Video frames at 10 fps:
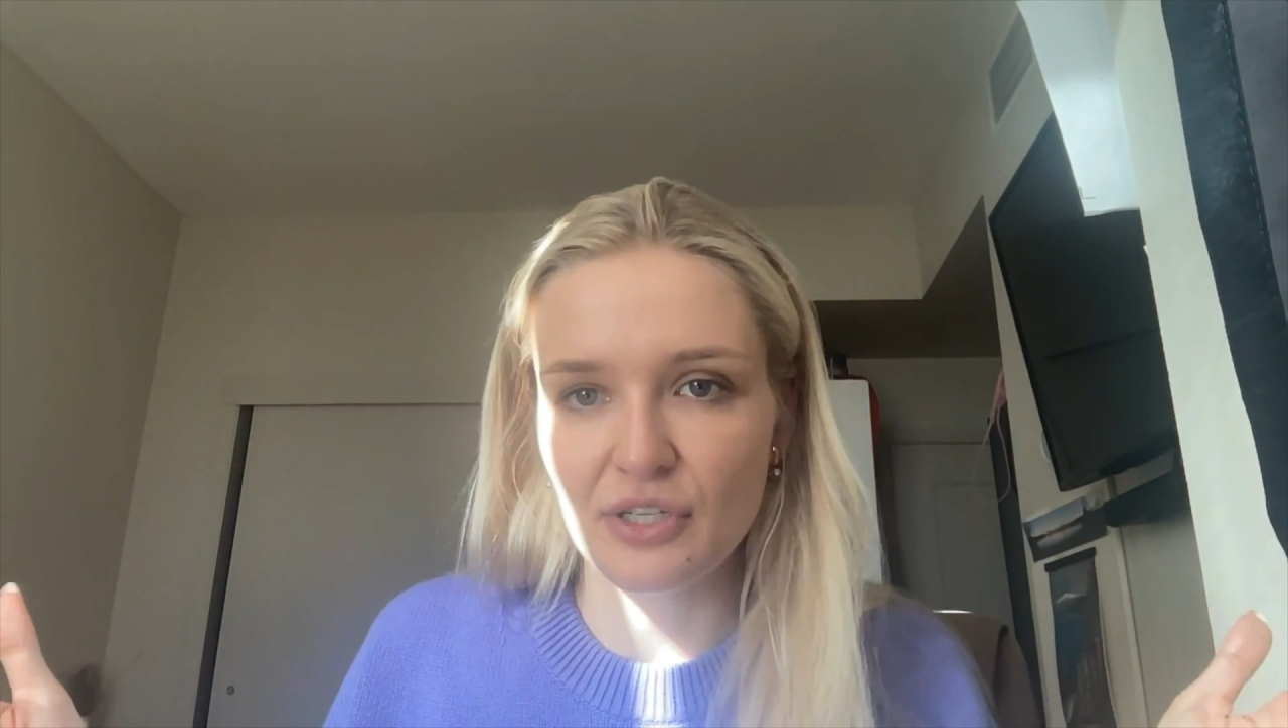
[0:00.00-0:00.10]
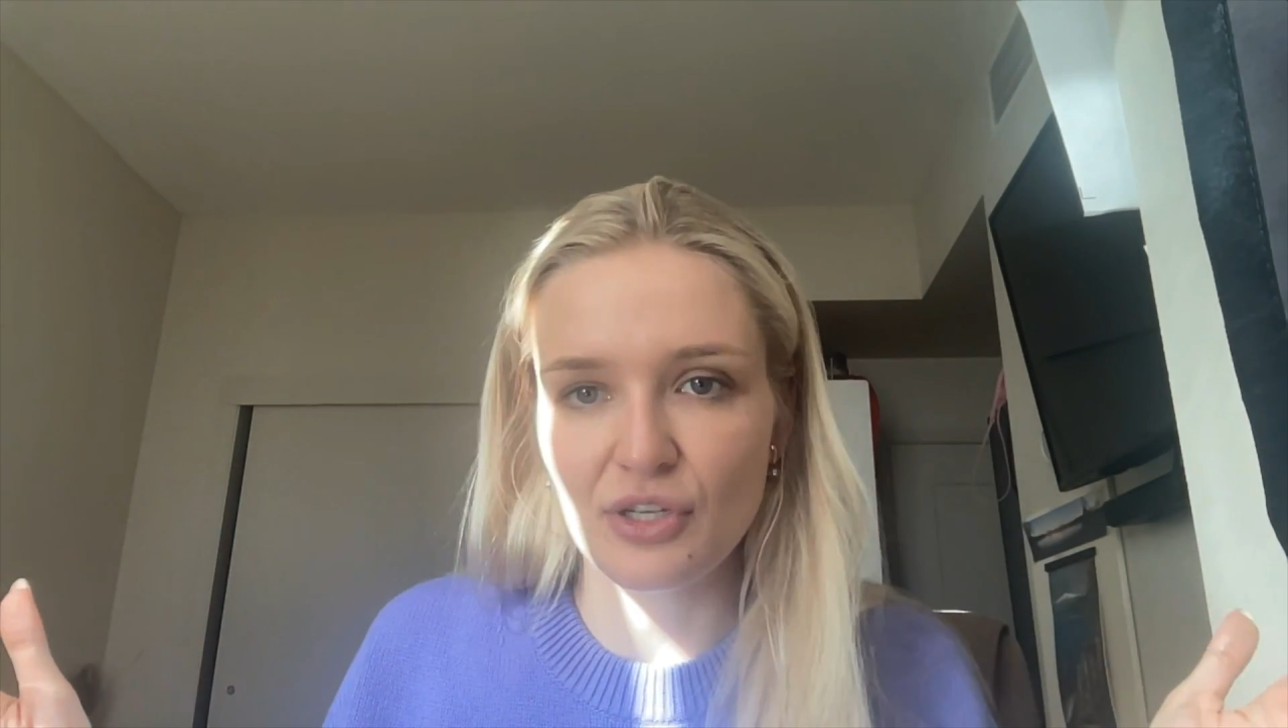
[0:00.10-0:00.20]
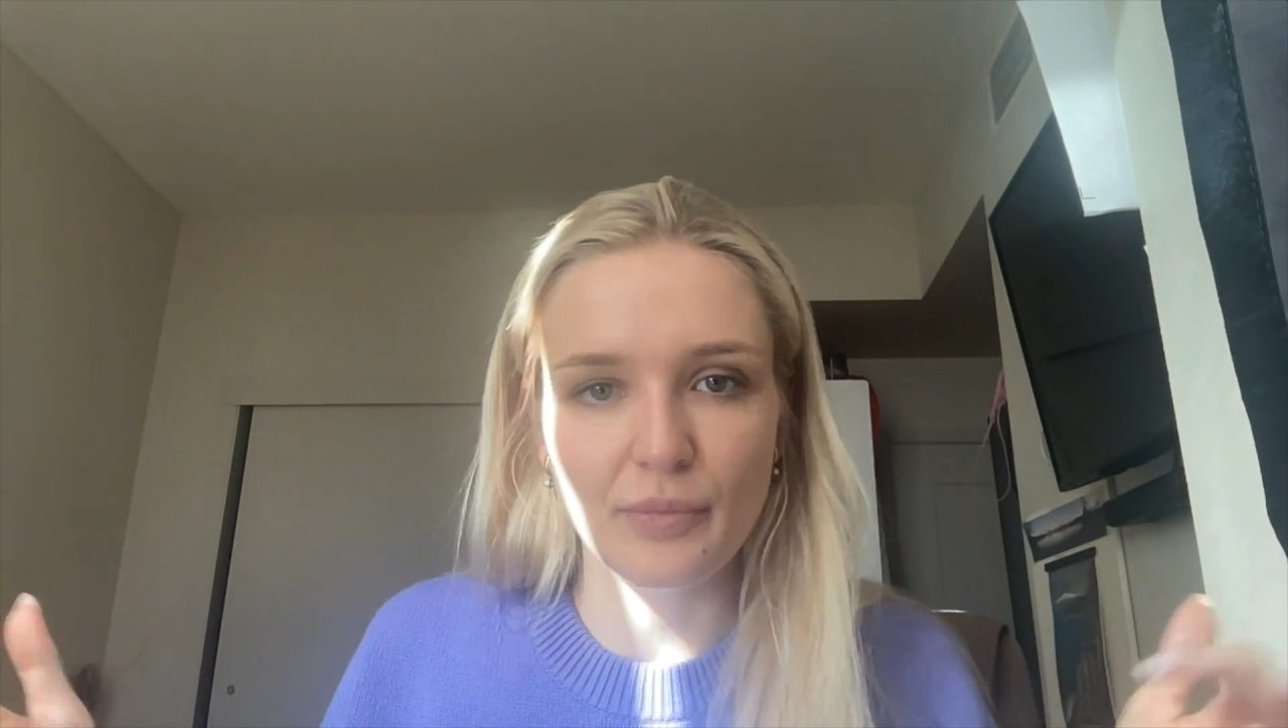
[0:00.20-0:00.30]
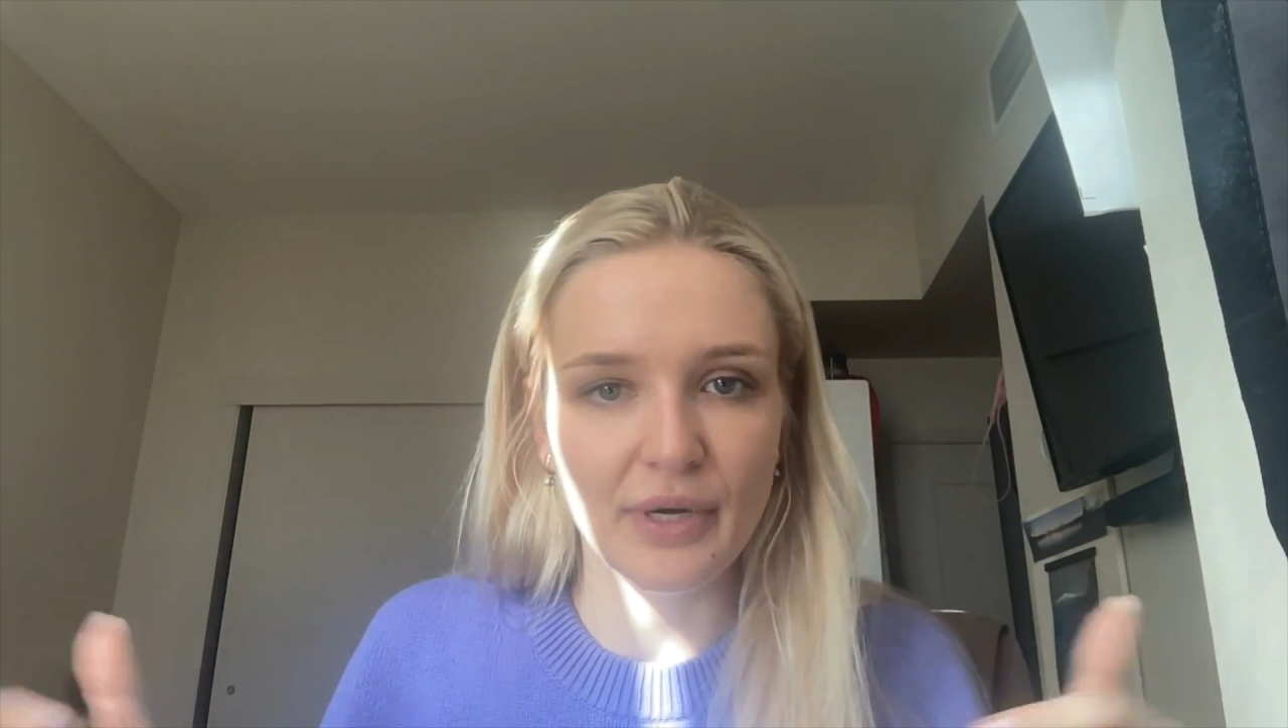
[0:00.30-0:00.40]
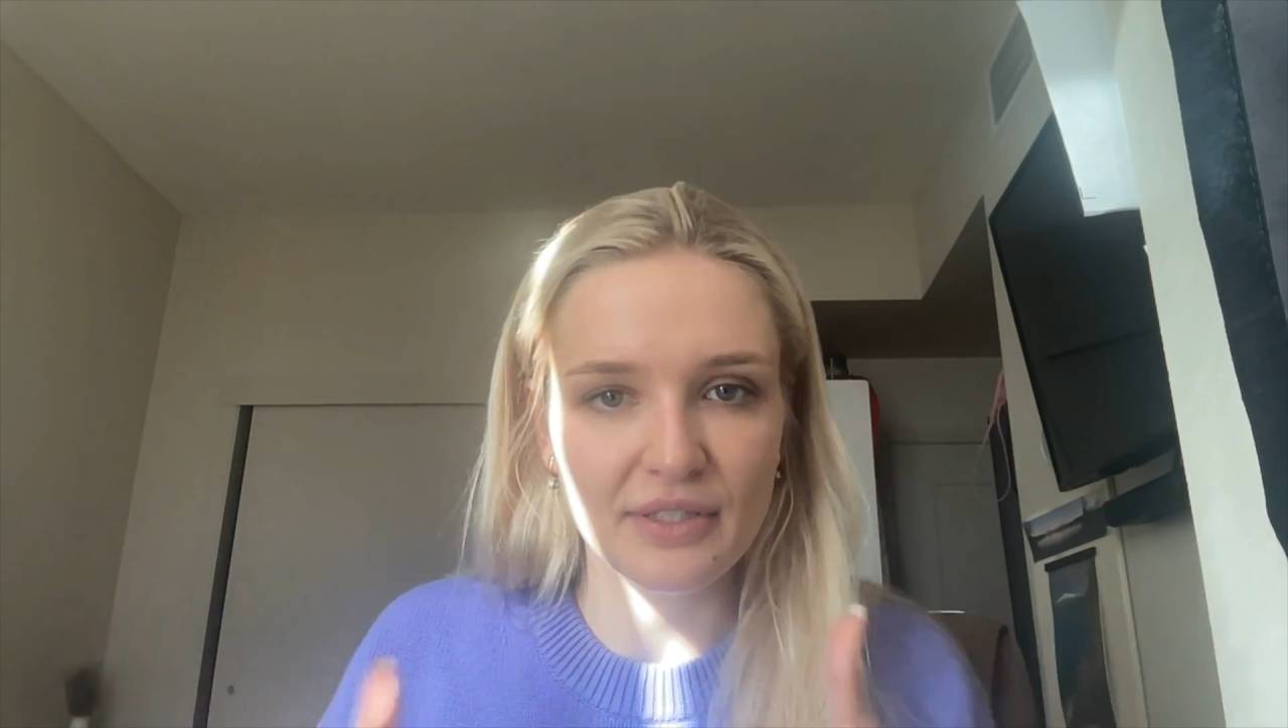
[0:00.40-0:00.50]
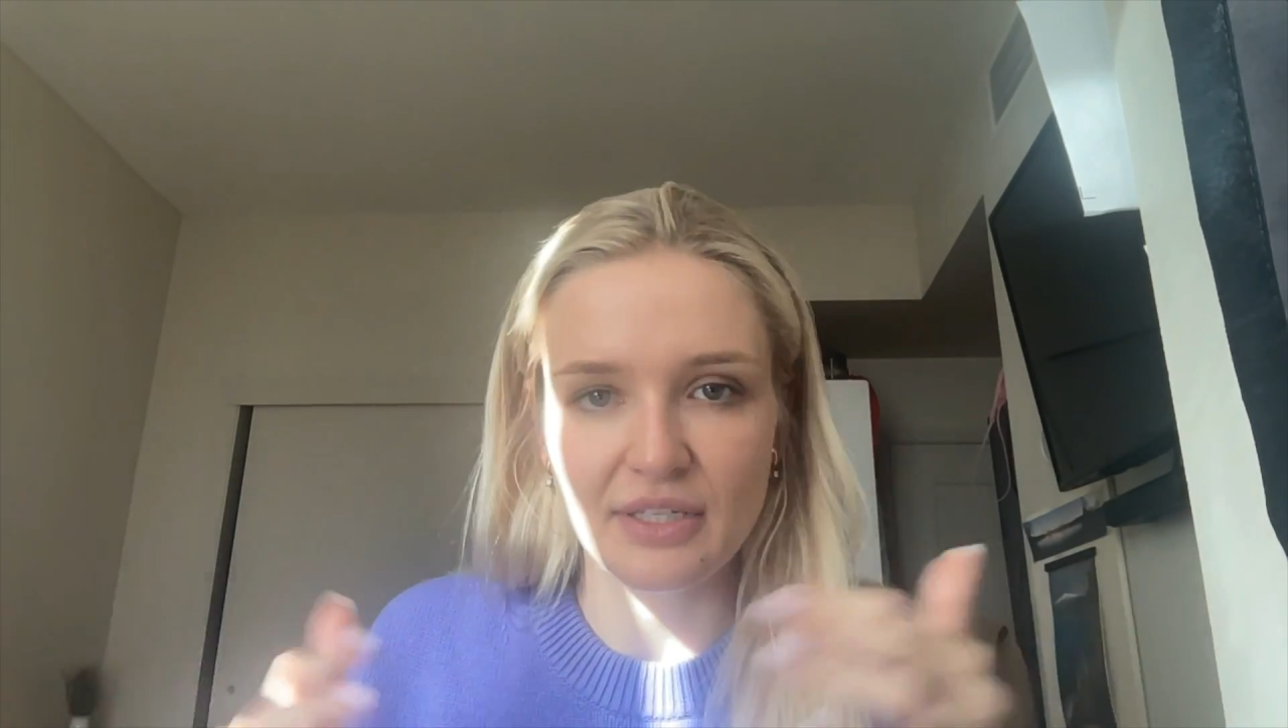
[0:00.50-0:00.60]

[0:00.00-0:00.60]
qubits,